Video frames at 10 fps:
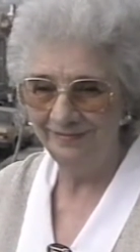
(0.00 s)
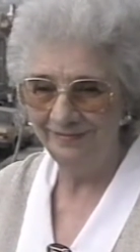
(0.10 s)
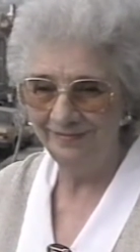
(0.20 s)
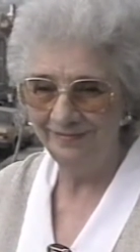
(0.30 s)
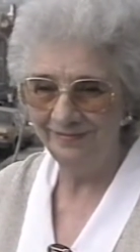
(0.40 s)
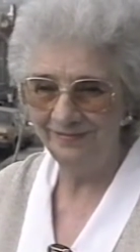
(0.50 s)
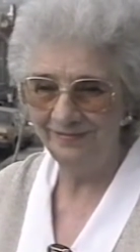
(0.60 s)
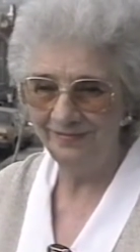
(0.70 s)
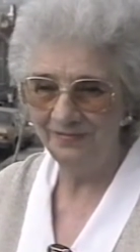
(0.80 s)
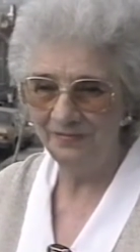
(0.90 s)
Your
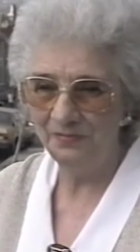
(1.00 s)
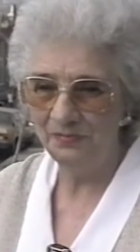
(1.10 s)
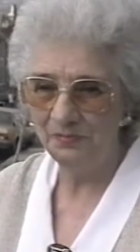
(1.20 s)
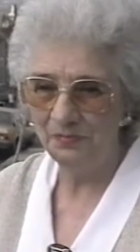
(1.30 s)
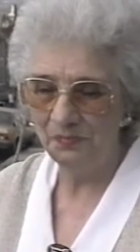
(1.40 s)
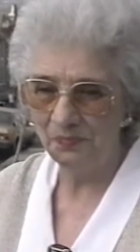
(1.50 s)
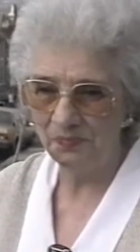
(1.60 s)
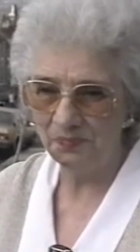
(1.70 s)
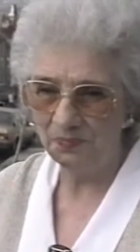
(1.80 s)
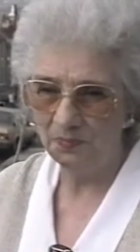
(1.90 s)
emotions, were they
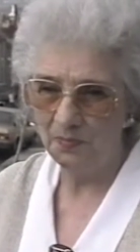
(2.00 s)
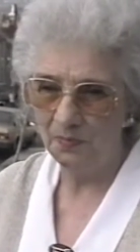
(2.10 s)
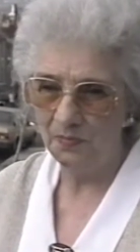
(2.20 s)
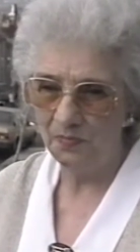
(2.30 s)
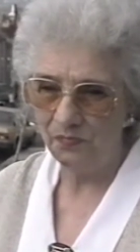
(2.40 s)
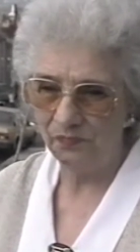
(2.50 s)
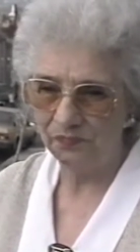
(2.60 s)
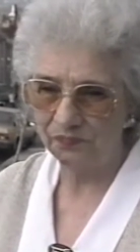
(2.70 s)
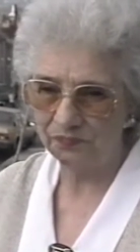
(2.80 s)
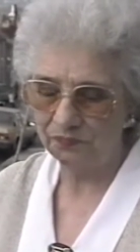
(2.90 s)
all
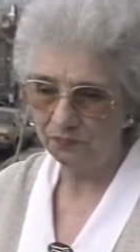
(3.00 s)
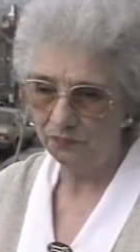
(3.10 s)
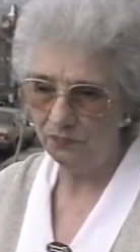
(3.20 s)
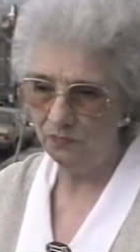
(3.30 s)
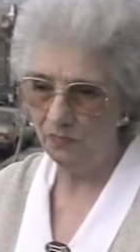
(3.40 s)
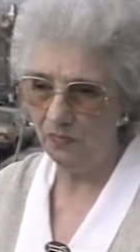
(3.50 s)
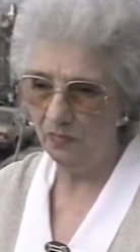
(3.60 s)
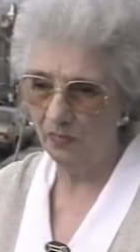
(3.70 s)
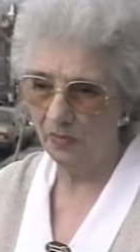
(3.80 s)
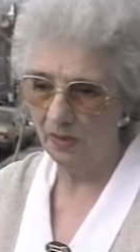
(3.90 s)
elated on that day?
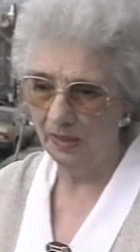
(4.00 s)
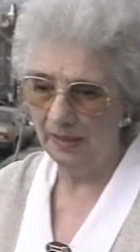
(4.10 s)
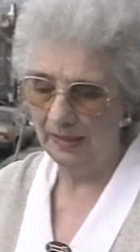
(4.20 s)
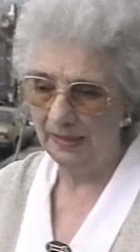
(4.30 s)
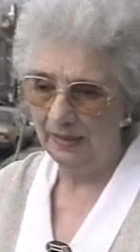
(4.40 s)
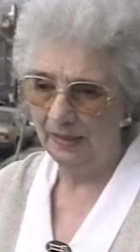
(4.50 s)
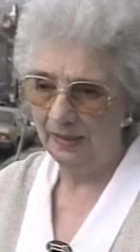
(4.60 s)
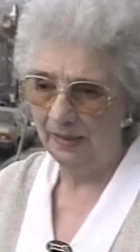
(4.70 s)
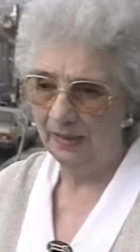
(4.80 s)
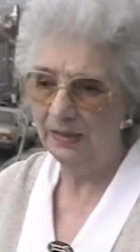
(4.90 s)

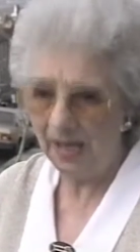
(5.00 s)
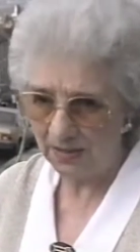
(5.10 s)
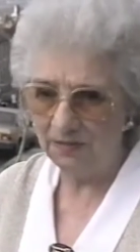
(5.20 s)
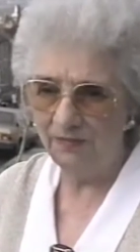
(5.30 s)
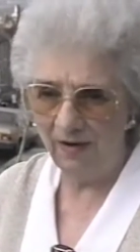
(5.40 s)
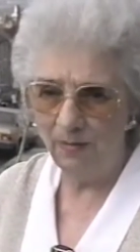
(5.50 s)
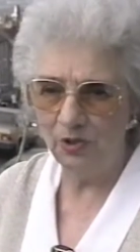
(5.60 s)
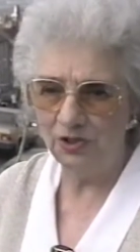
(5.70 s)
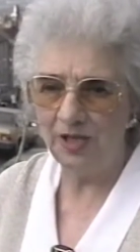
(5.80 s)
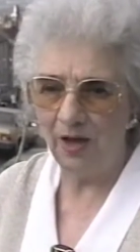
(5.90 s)
Yes, very
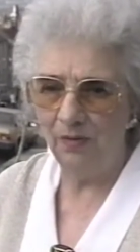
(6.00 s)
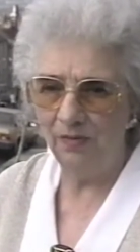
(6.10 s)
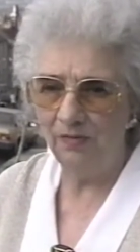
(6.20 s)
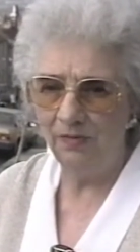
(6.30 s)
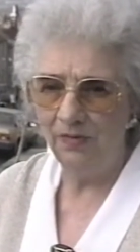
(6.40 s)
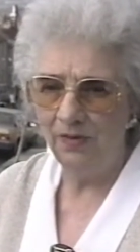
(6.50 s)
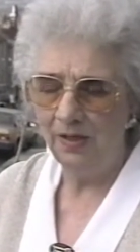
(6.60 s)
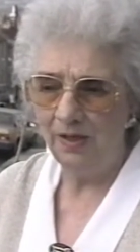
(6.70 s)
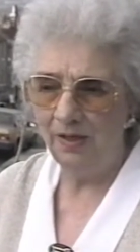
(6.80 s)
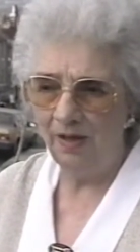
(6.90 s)
much so.
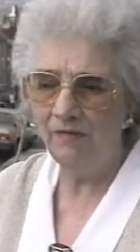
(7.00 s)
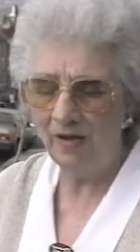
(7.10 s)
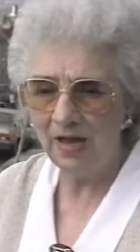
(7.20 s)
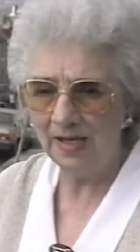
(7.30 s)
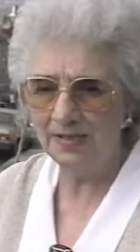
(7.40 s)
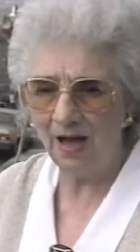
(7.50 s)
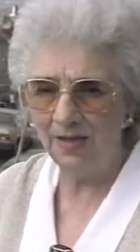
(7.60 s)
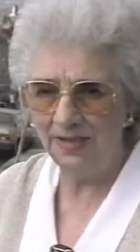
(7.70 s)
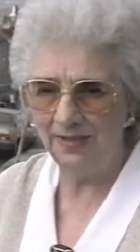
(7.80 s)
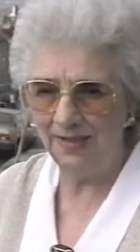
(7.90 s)
A very
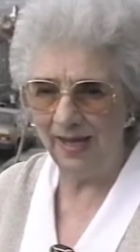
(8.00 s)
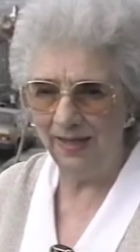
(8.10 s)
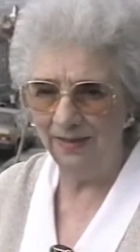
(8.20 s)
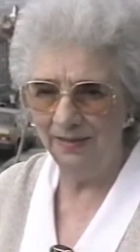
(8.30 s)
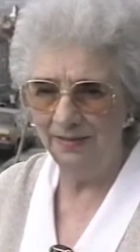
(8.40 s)
exciting day.